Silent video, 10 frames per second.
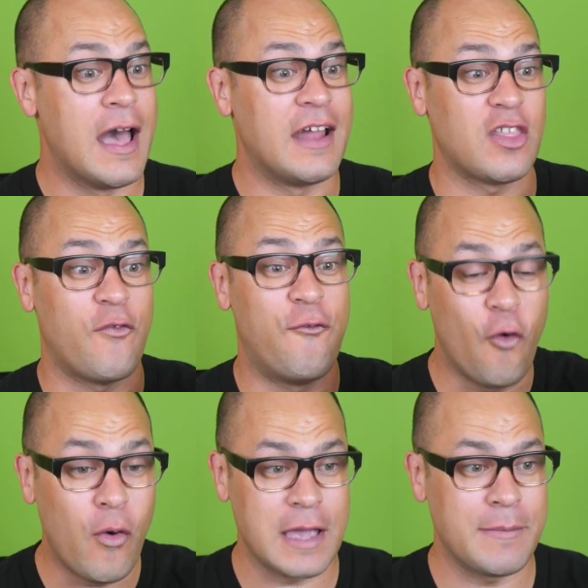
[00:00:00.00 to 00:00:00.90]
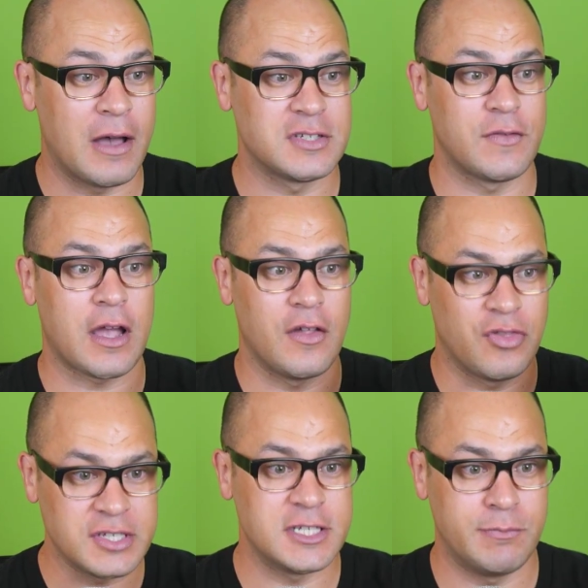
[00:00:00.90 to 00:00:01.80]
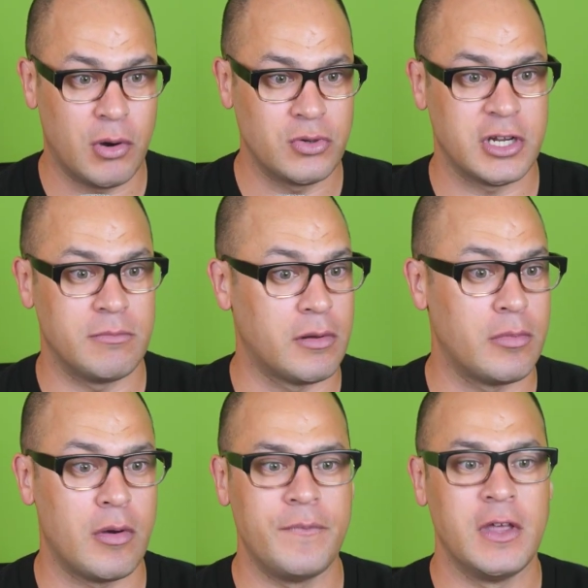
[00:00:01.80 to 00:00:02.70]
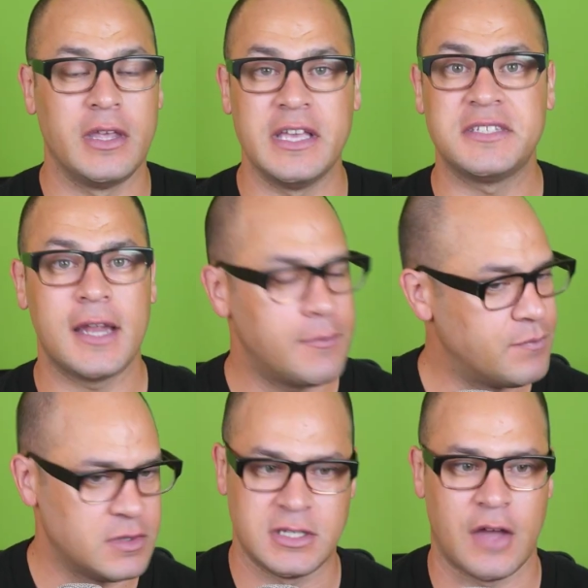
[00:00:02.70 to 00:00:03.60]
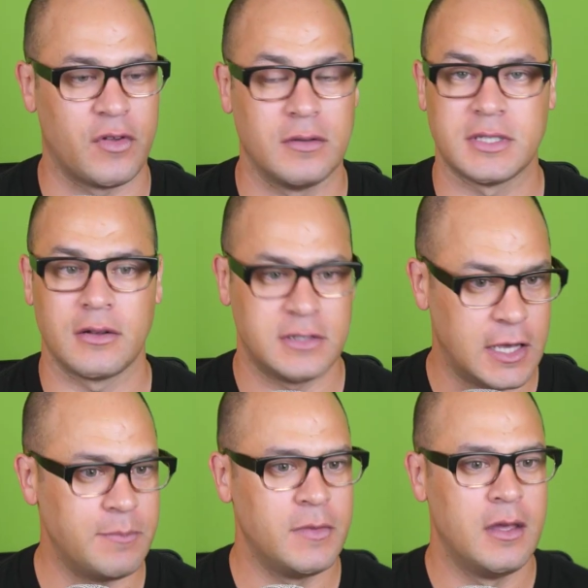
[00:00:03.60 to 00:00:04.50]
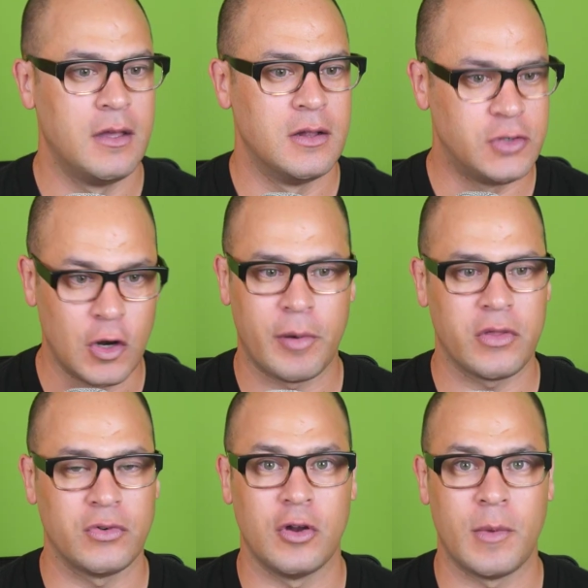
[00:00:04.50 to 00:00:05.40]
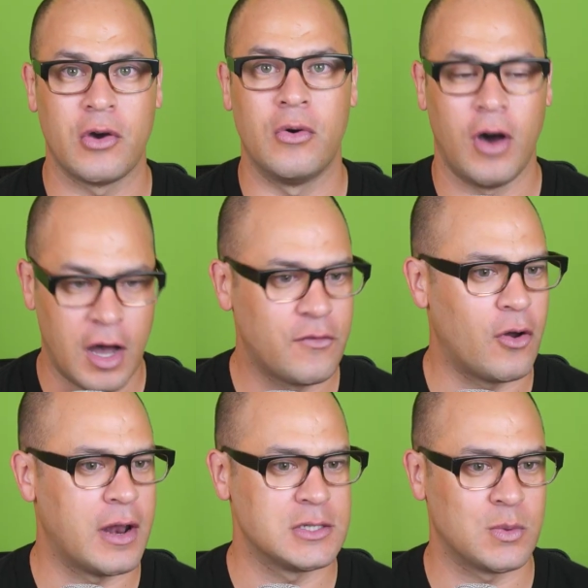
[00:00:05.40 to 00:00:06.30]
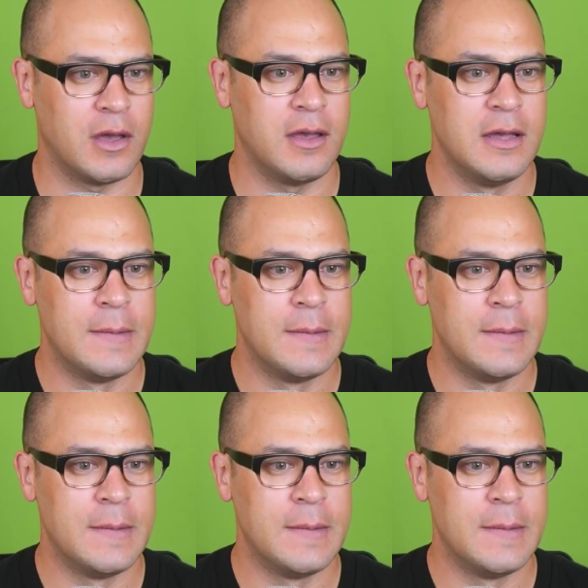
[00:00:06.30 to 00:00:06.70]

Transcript: Another 4 emails of this is bullshit, blah, blah. Yesterday, stuff it. It was like, team, do not bother returning my call. I've gone elsewhere.